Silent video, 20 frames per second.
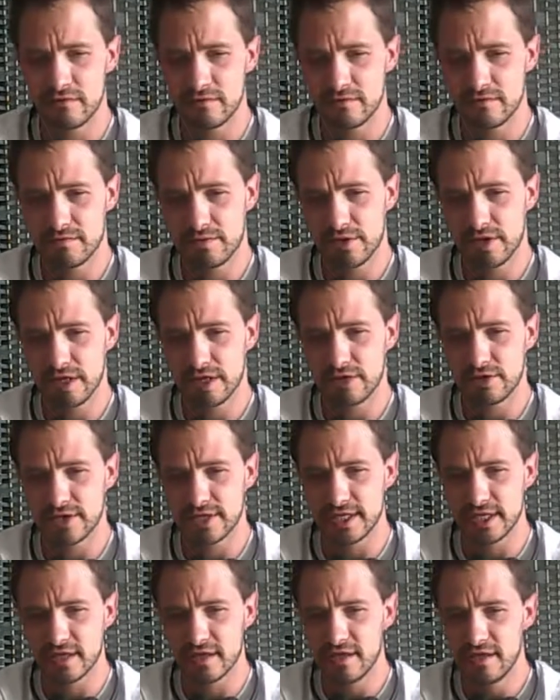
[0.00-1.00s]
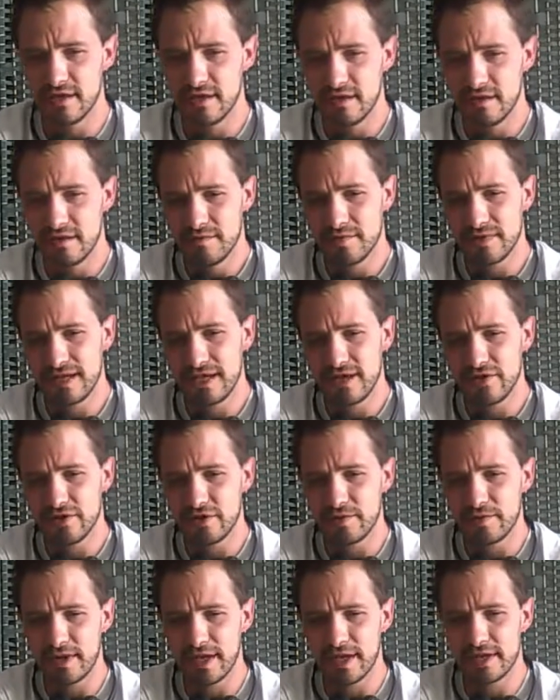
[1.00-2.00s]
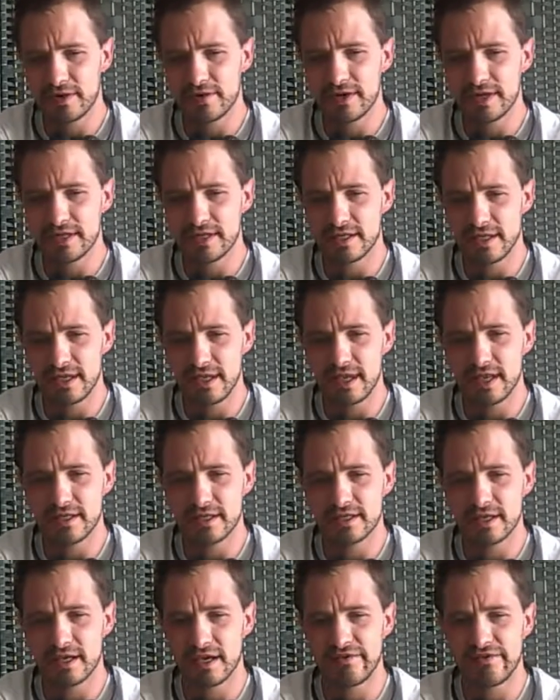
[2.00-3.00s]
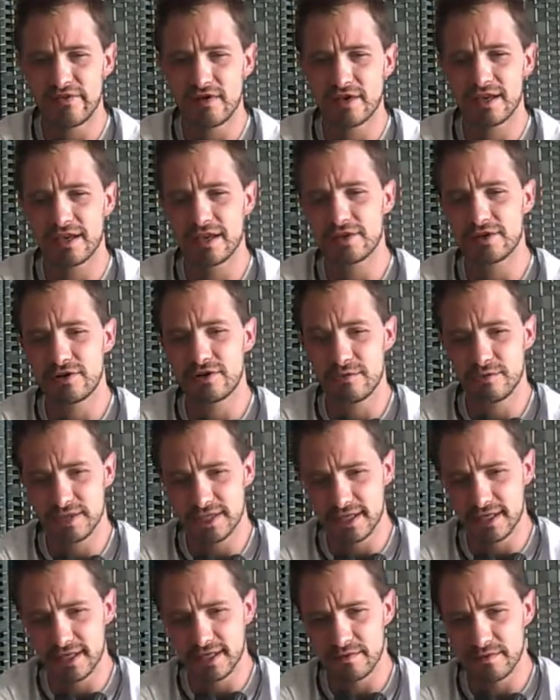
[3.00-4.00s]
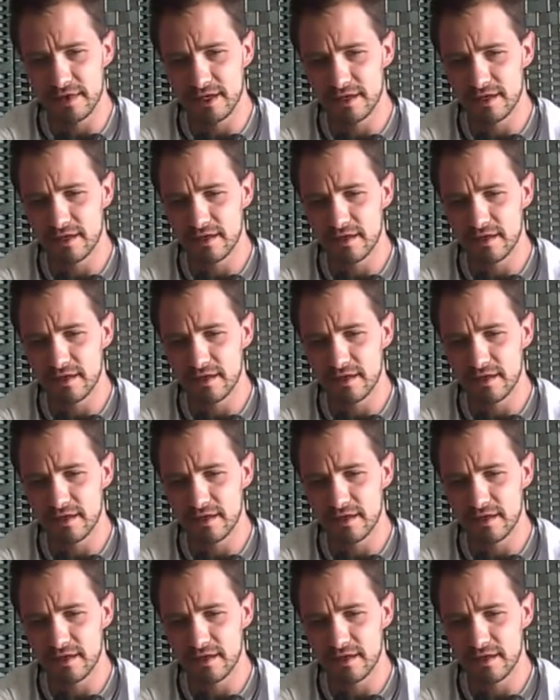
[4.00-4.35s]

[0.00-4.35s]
interesting. But now they're pandering to the anti fucking Trump sentiment